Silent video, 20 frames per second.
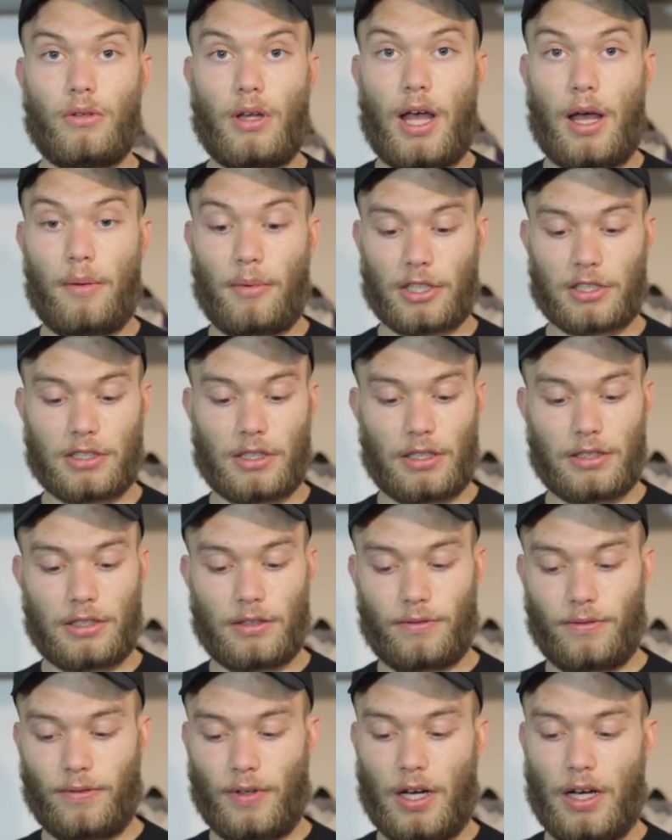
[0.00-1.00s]
Air Max
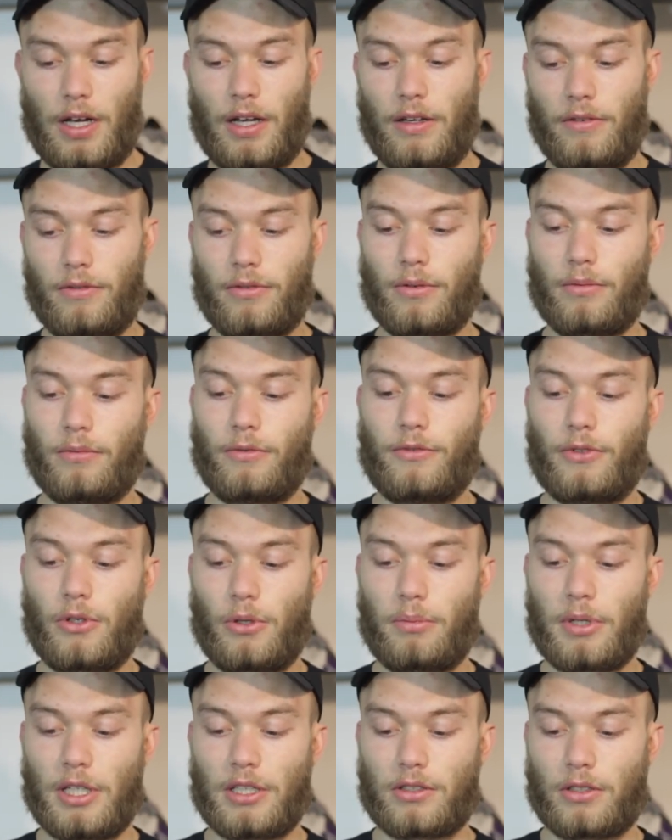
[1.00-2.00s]
95,
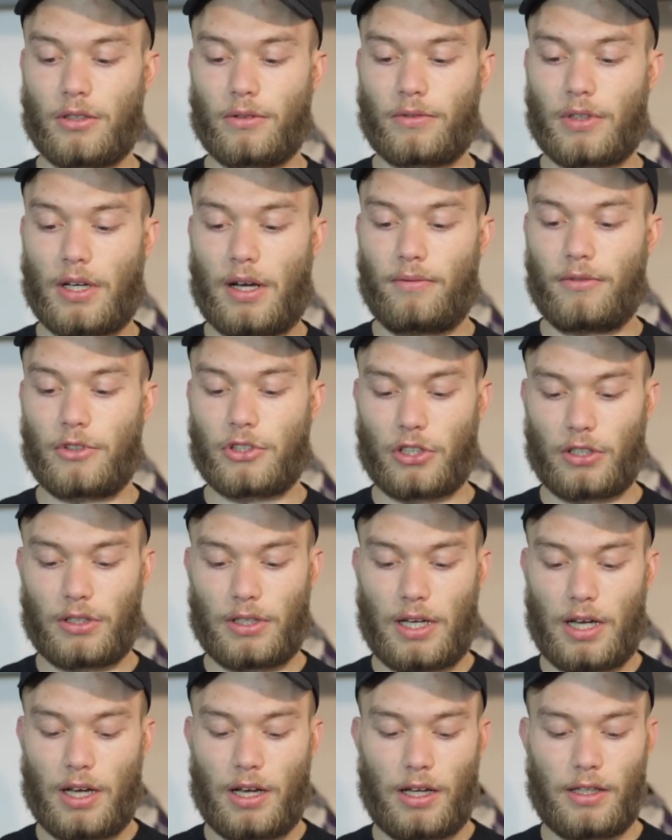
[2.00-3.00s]
few bits of canvas on
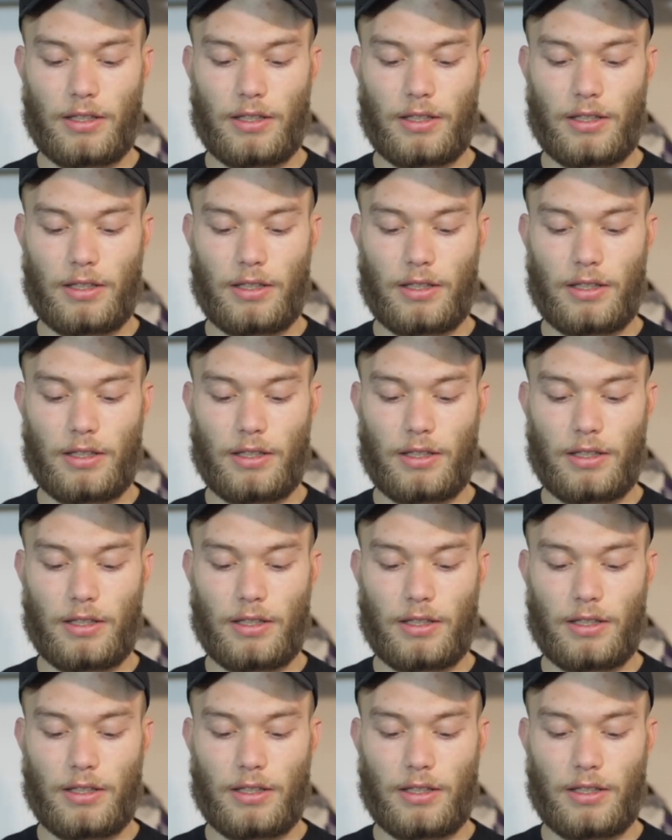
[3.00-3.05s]
there,